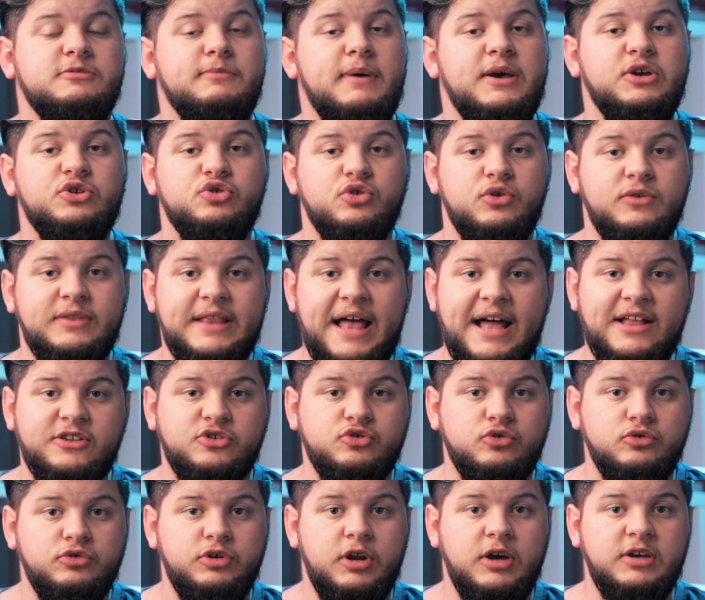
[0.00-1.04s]
to make sure that that's
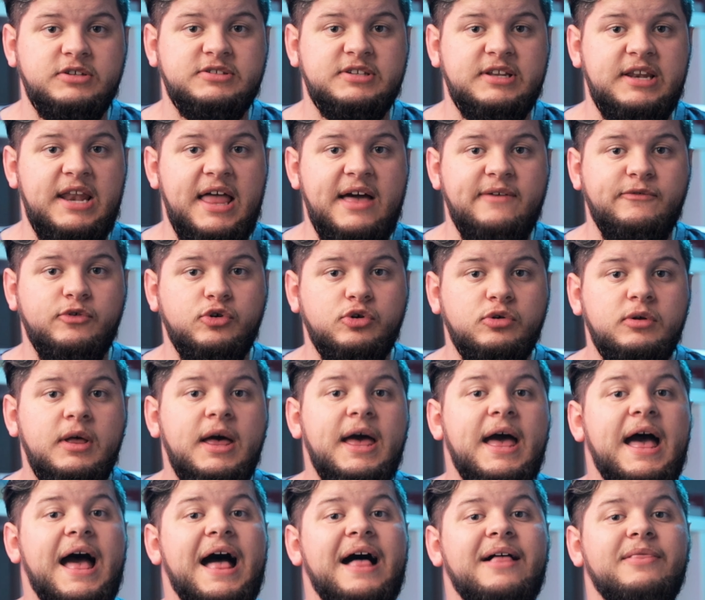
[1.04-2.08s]
all nice and level,
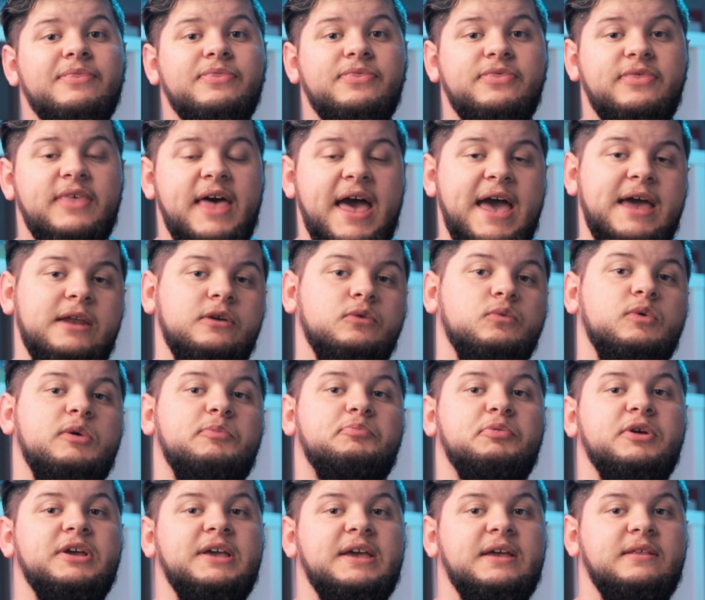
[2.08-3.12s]
and then we
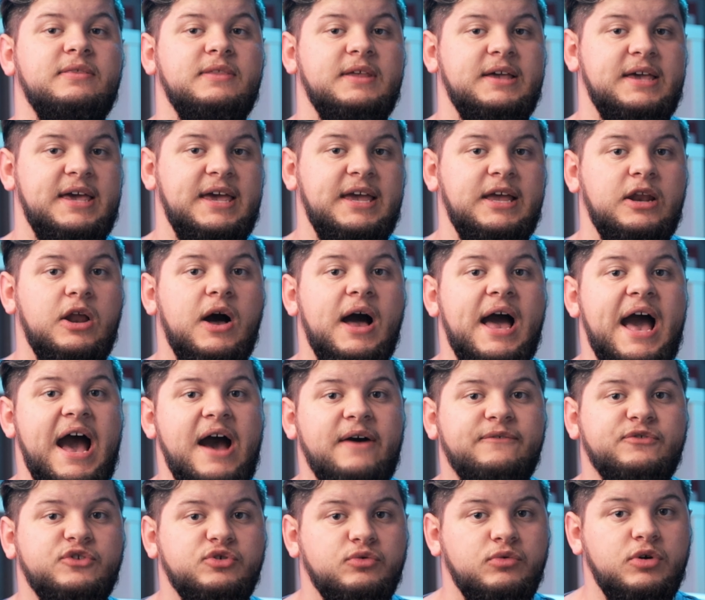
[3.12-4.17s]
bring in the key light
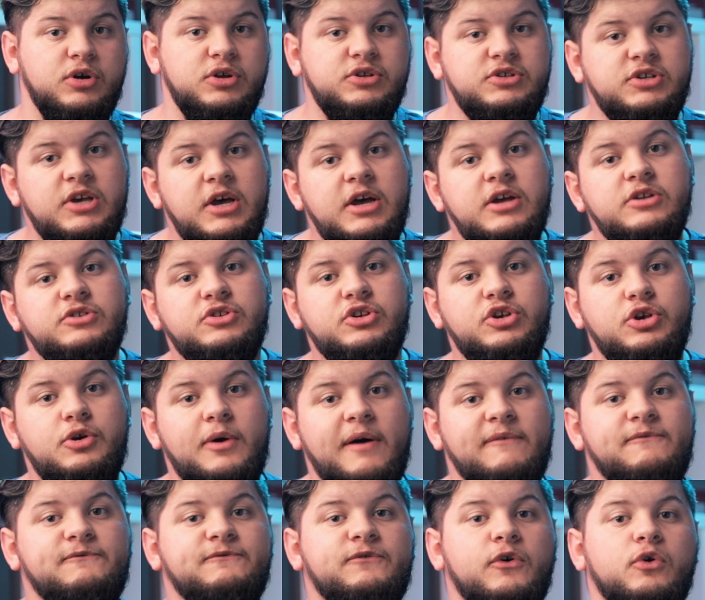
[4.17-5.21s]
afterwards so you
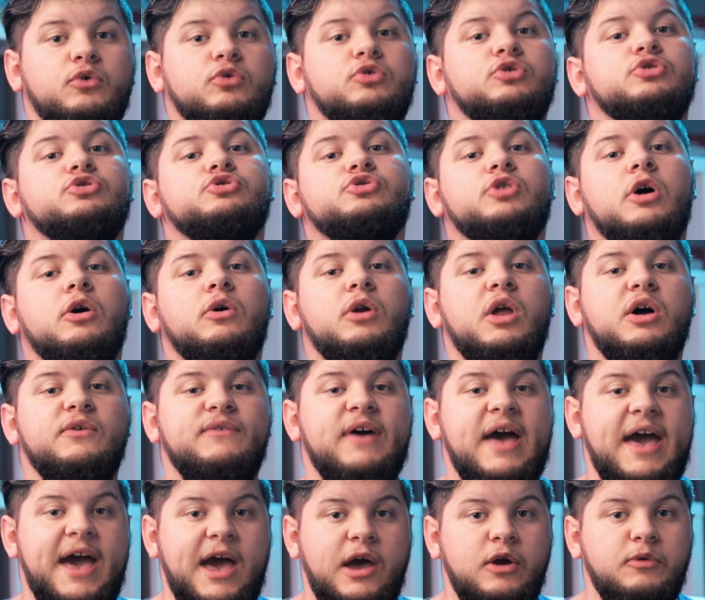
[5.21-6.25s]
have full control
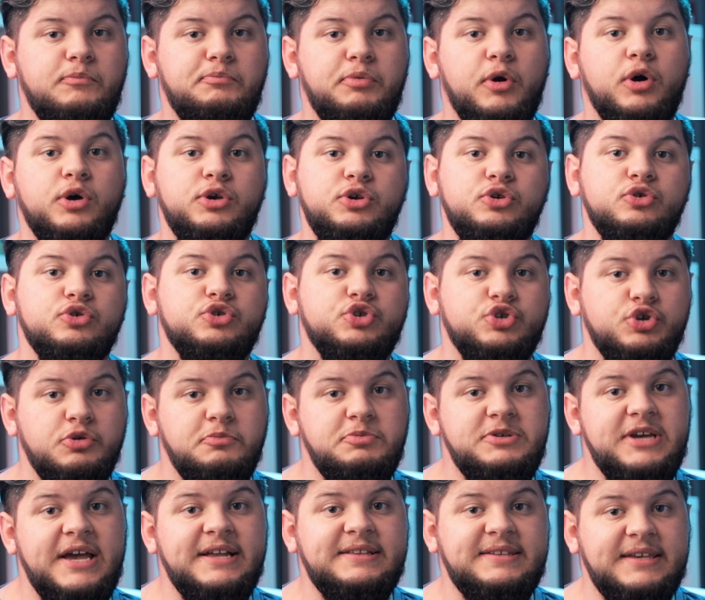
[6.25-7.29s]
over how bright your
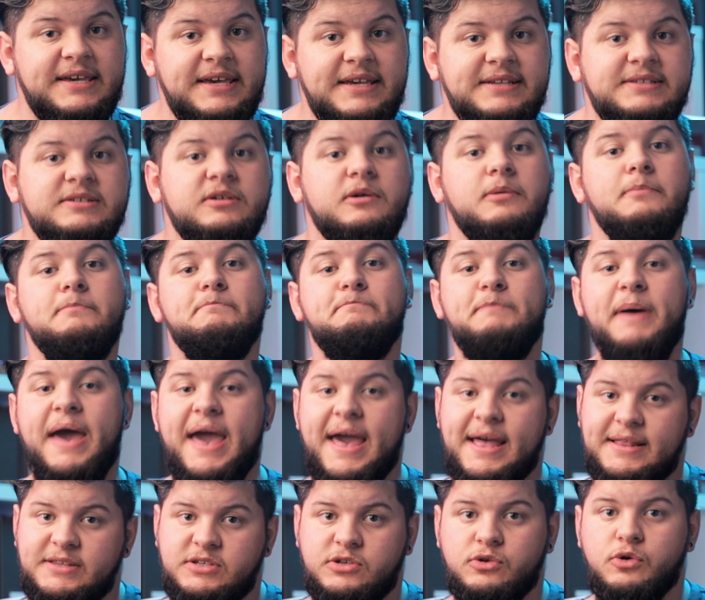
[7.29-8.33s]
subject is
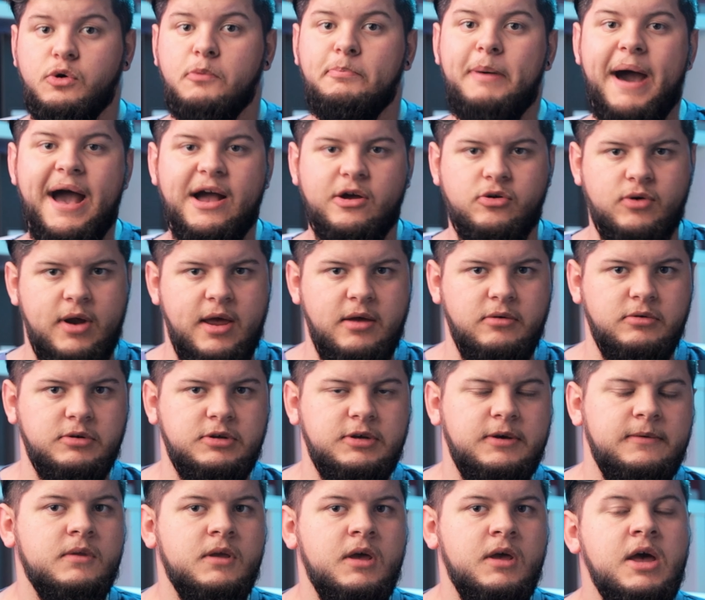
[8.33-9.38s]
compared to your background.